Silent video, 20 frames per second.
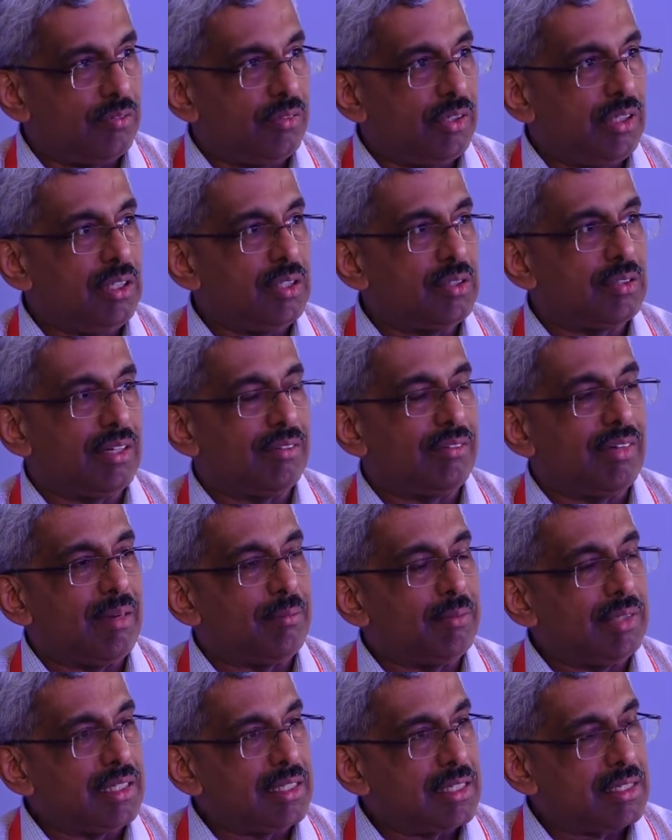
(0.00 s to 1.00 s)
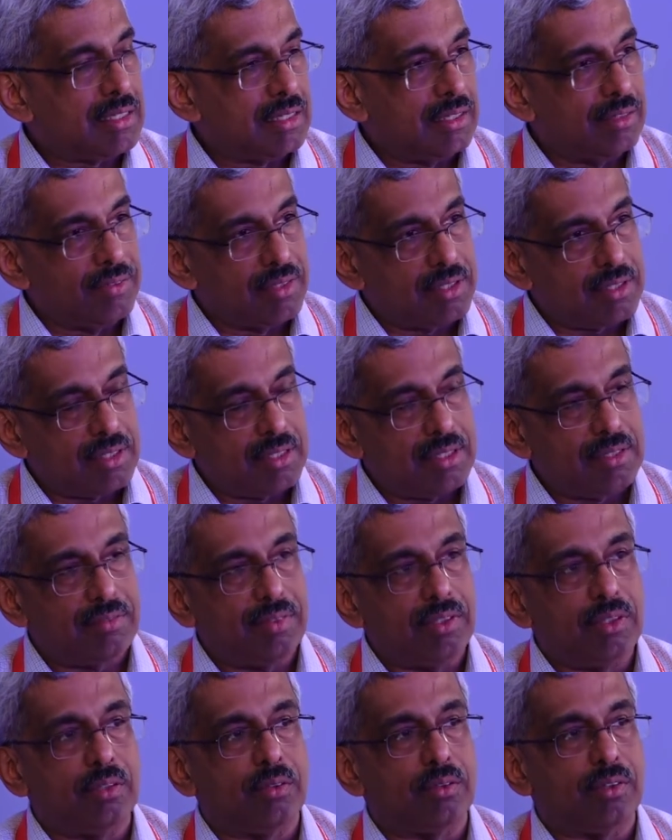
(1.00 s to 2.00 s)
We need to have ambulance services, we
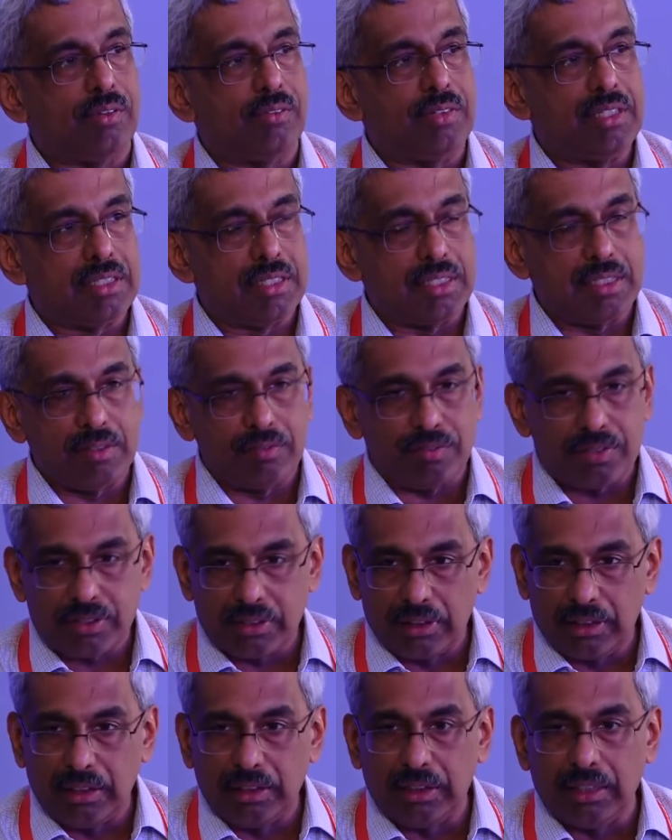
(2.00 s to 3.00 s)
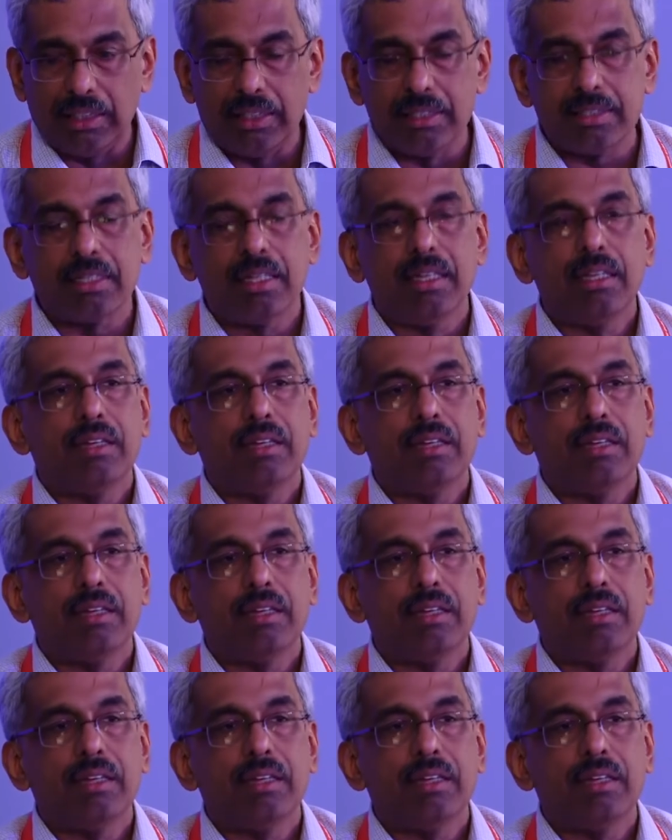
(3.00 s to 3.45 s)
need to have ECG facilities,